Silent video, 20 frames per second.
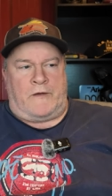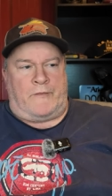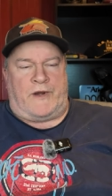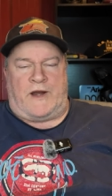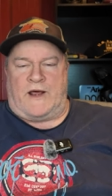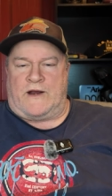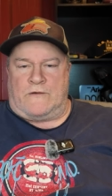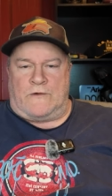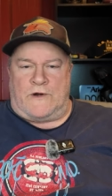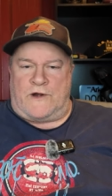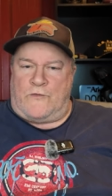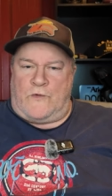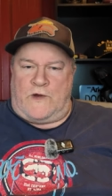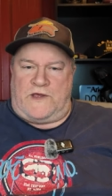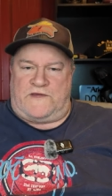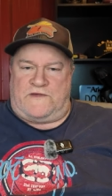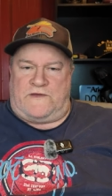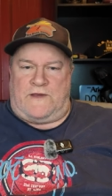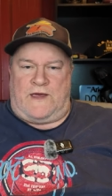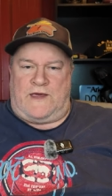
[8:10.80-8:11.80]
But I don't want to
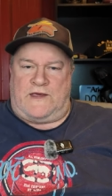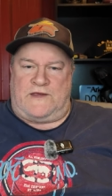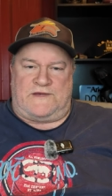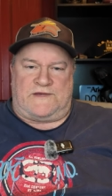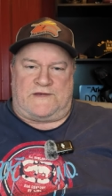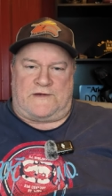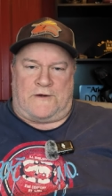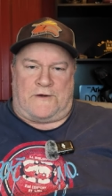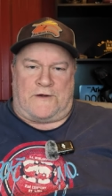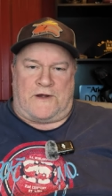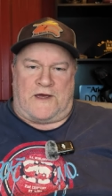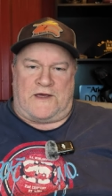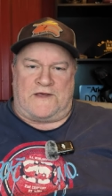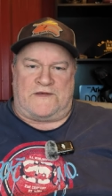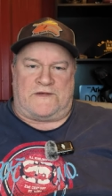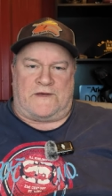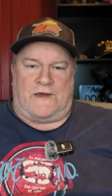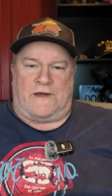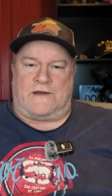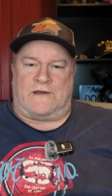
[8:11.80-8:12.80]
waste days that are
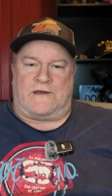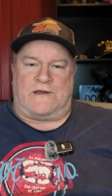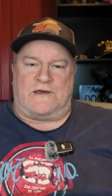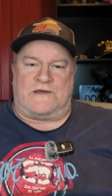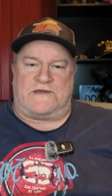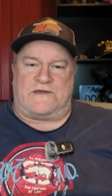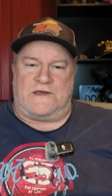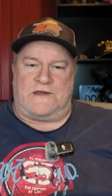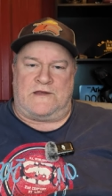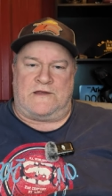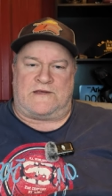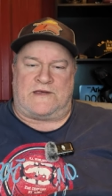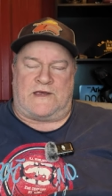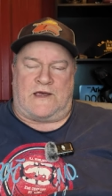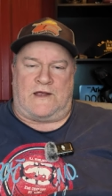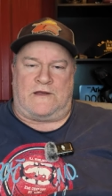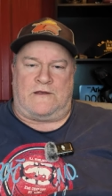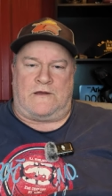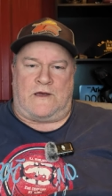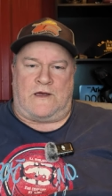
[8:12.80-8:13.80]
nice like this
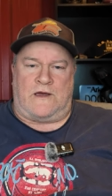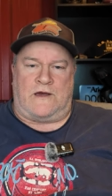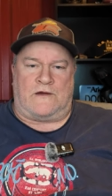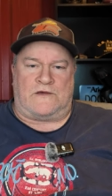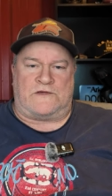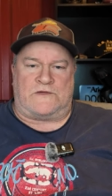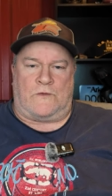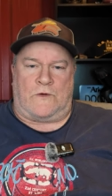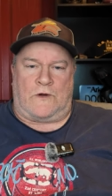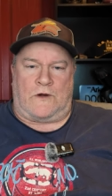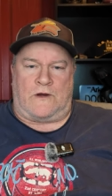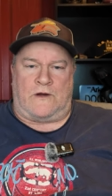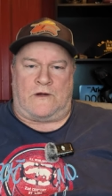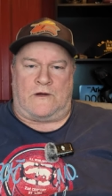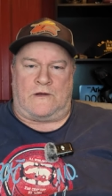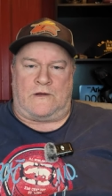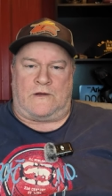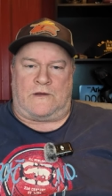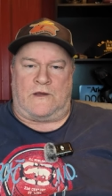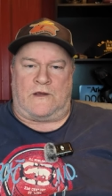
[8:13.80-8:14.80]
inside the house working
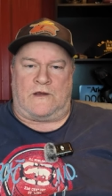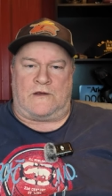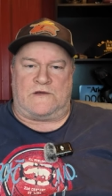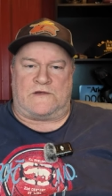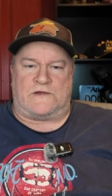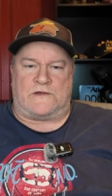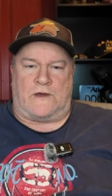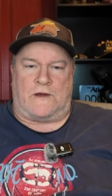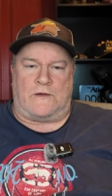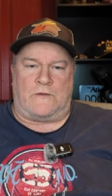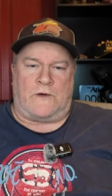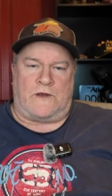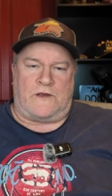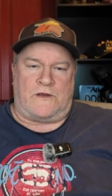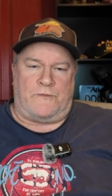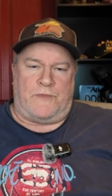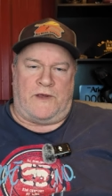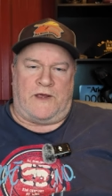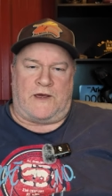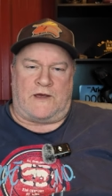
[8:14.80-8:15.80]
on things, so I'd
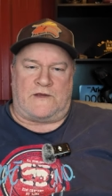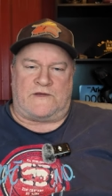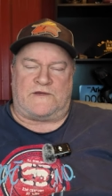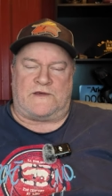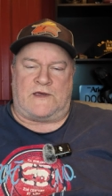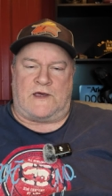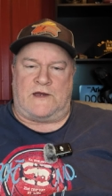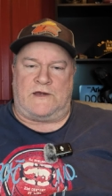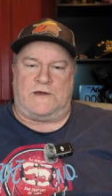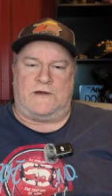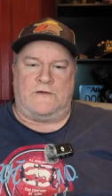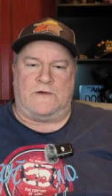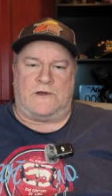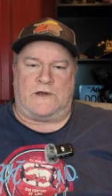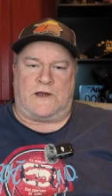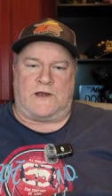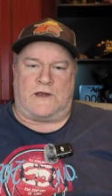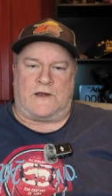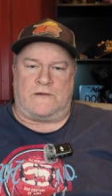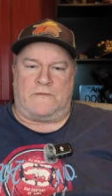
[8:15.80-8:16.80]
rather be outside
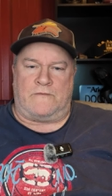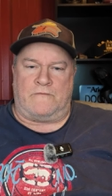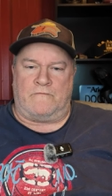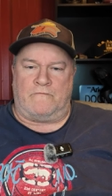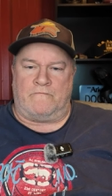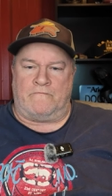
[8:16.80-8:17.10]
doing that.